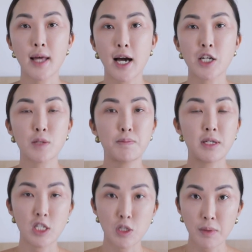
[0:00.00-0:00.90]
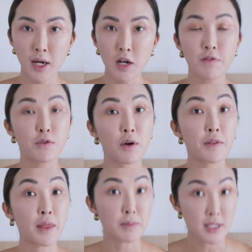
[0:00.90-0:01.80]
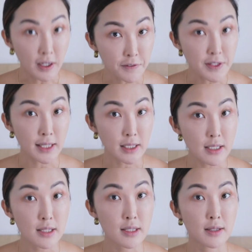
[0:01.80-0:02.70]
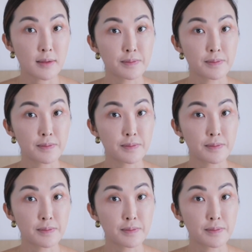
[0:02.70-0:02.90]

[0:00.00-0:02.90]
/ business plan for themselves at least.